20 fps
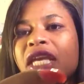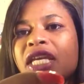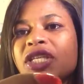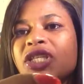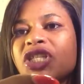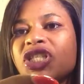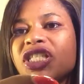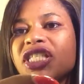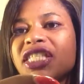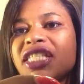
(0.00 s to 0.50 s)

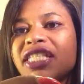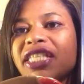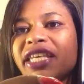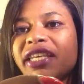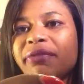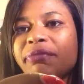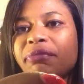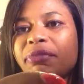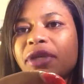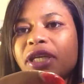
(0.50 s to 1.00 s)
she
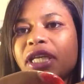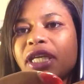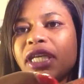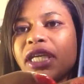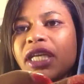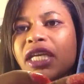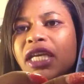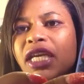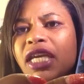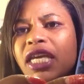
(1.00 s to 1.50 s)
sent
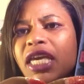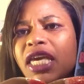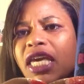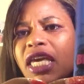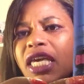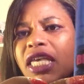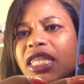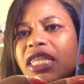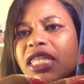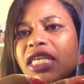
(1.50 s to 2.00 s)
me
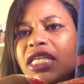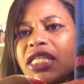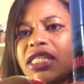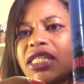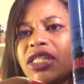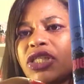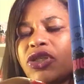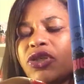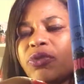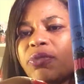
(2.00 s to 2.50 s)

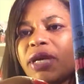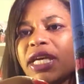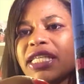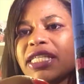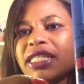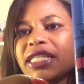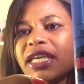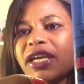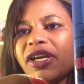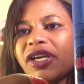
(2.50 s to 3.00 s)
these two
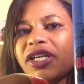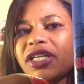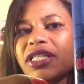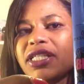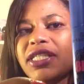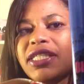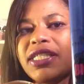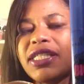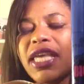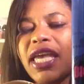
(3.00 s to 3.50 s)

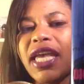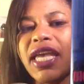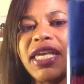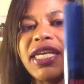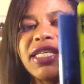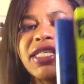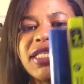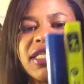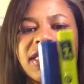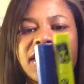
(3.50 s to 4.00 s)
mascaras,
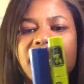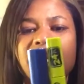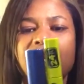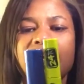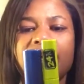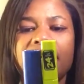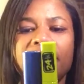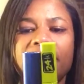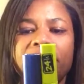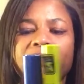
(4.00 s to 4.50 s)
and
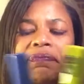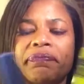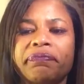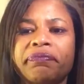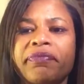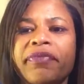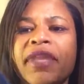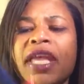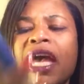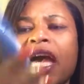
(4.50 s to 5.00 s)
um,
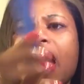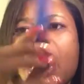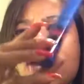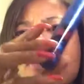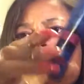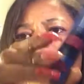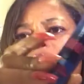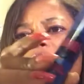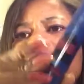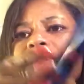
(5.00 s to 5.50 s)
I
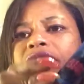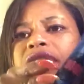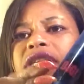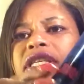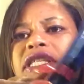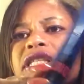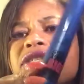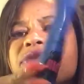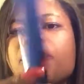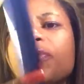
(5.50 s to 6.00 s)
wore
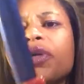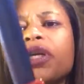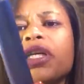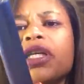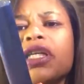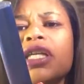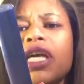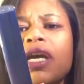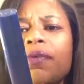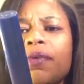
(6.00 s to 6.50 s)
this
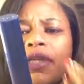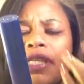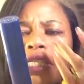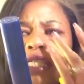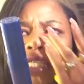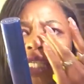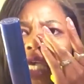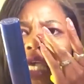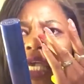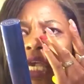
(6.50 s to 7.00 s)
one, I want to
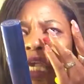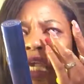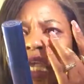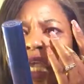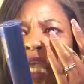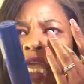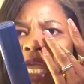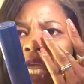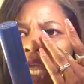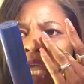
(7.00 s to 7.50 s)
say,
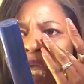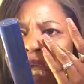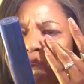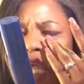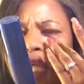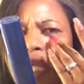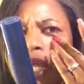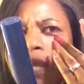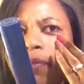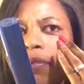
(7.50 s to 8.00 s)

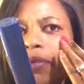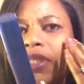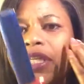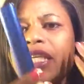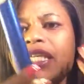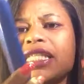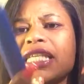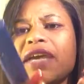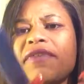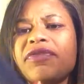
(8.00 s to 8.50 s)
a couple
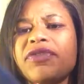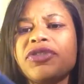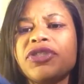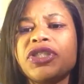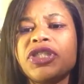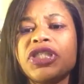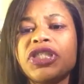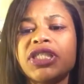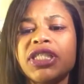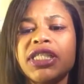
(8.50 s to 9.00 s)
days after
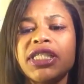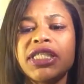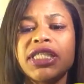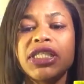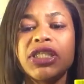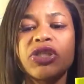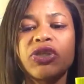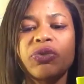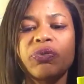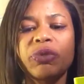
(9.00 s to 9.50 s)
she sent it
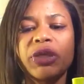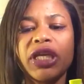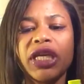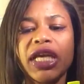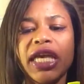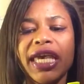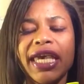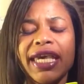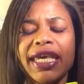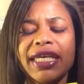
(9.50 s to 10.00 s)
to
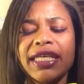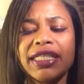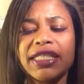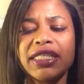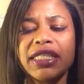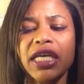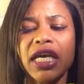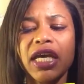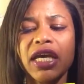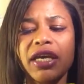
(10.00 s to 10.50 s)
me,
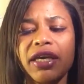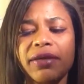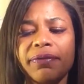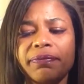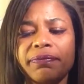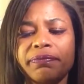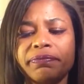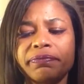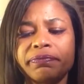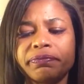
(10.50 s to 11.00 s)
and
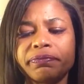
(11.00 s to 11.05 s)
um,